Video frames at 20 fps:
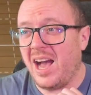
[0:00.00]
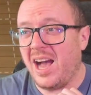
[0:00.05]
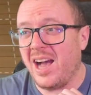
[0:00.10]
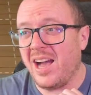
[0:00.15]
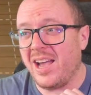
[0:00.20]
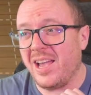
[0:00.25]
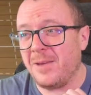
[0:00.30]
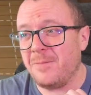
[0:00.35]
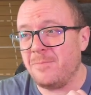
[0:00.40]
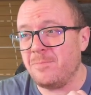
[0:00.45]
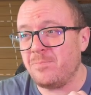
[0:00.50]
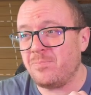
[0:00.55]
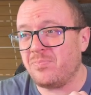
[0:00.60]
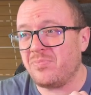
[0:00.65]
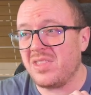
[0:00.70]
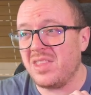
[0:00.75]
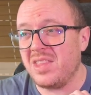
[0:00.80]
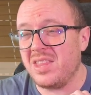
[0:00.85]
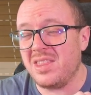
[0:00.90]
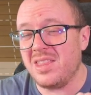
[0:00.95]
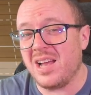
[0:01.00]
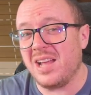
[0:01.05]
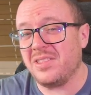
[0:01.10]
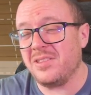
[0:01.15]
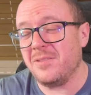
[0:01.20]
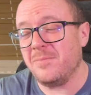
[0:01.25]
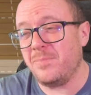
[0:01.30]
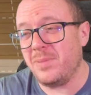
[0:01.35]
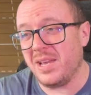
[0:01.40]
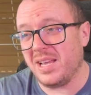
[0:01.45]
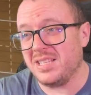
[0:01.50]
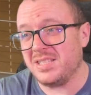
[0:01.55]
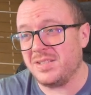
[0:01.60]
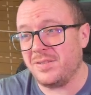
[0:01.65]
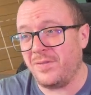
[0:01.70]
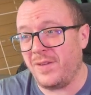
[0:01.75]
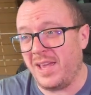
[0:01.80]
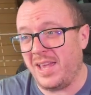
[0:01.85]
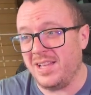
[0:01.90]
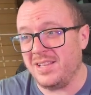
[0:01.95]
I'm not the
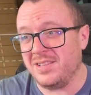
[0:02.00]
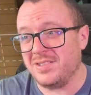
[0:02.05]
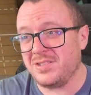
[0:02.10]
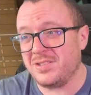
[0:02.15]
biggest fan,